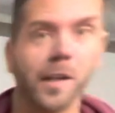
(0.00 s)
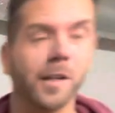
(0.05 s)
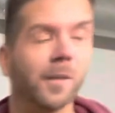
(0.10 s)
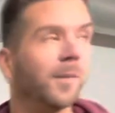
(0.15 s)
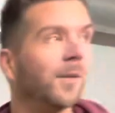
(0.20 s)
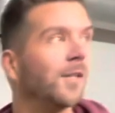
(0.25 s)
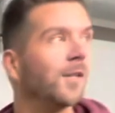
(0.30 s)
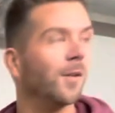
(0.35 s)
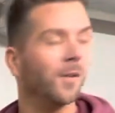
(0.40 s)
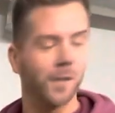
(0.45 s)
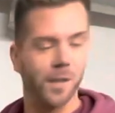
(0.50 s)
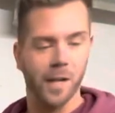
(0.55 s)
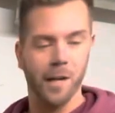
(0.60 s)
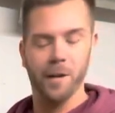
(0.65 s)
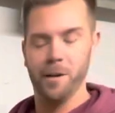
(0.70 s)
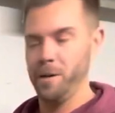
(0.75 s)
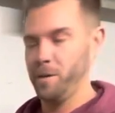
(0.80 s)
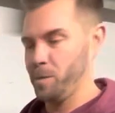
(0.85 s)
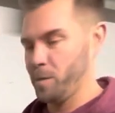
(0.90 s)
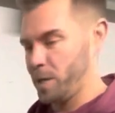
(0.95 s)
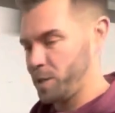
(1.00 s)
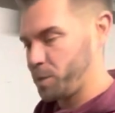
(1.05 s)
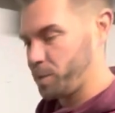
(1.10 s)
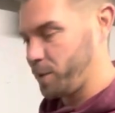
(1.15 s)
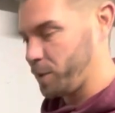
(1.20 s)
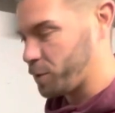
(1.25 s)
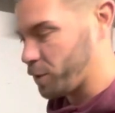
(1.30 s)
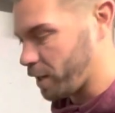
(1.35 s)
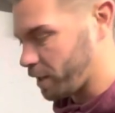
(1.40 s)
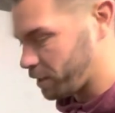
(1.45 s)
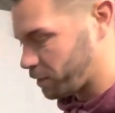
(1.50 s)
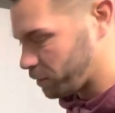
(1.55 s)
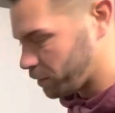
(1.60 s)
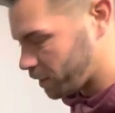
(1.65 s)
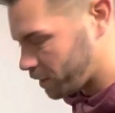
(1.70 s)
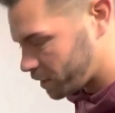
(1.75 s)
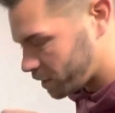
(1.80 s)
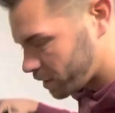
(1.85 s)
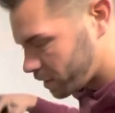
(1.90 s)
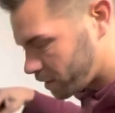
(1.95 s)
gonna be so scary to watch me try to do
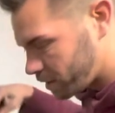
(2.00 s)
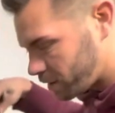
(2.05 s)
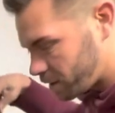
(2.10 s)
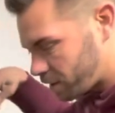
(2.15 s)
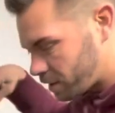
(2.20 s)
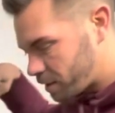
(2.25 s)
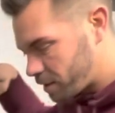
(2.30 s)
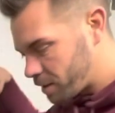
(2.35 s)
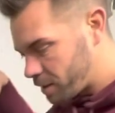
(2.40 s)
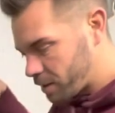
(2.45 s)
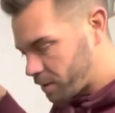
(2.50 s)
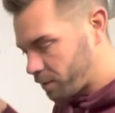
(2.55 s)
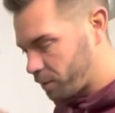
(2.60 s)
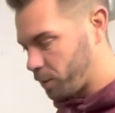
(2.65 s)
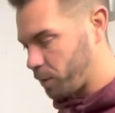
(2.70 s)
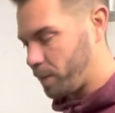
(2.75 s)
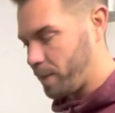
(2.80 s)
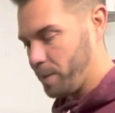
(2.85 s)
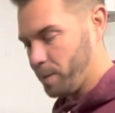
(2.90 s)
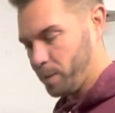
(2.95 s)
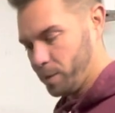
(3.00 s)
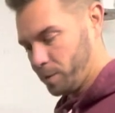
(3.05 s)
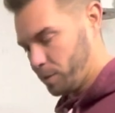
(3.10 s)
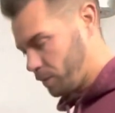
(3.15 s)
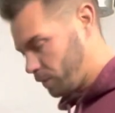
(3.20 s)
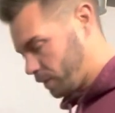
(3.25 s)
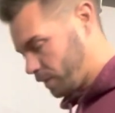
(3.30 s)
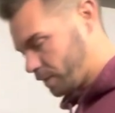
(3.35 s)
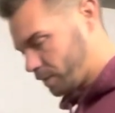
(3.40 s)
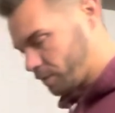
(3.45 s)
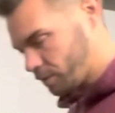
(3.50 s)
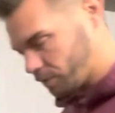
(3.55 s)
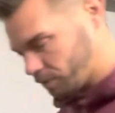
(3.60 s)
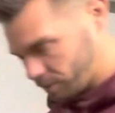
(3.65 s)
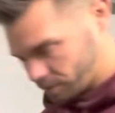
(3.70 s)
this. For people who know what to do.